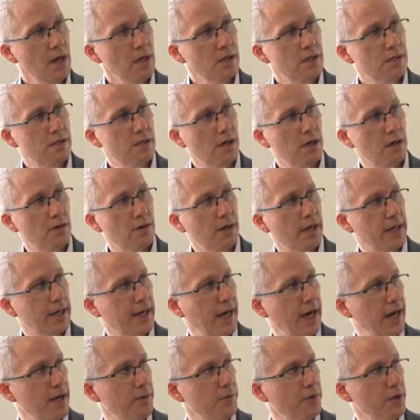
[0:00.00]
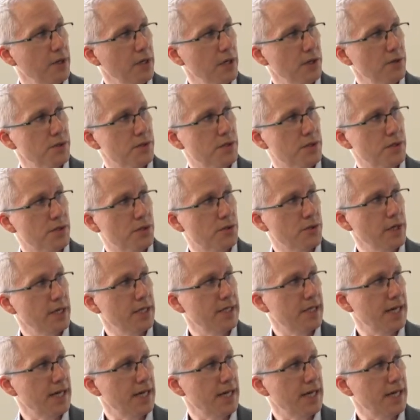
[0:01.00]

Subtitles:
So again, we used the string